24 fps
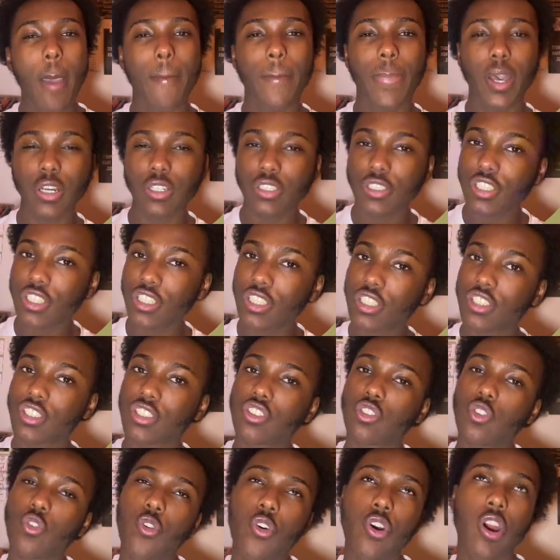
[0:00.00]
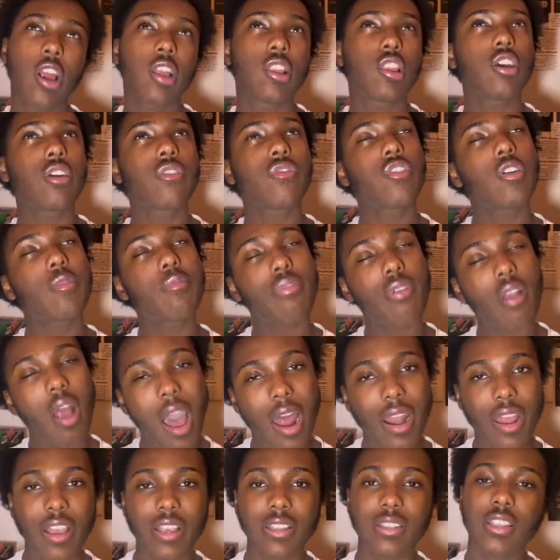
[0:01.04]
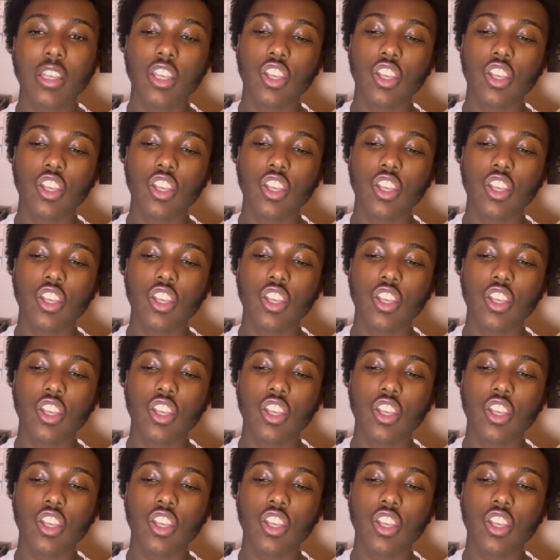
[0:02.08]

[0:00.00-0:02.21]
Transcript: build your store, look for products,